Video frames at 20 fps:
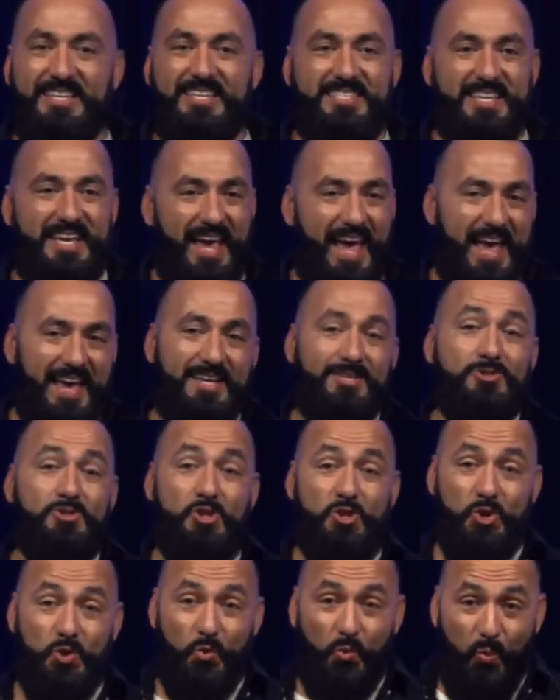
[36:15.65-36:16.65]
He said, Hey, do
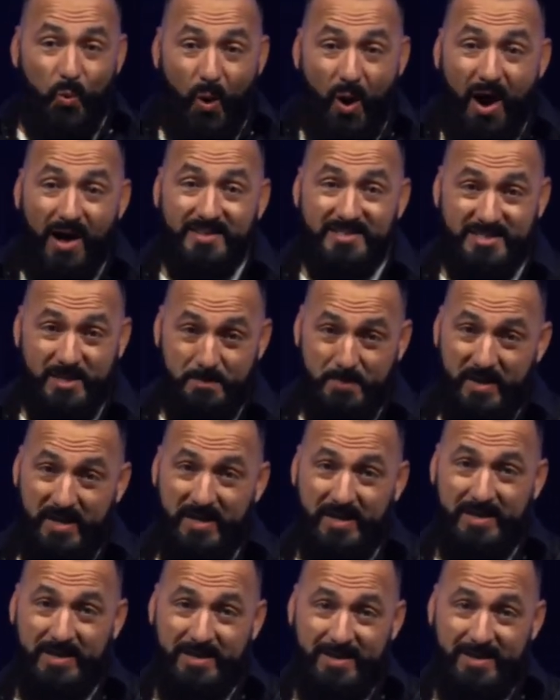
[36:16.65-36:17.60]
you want to be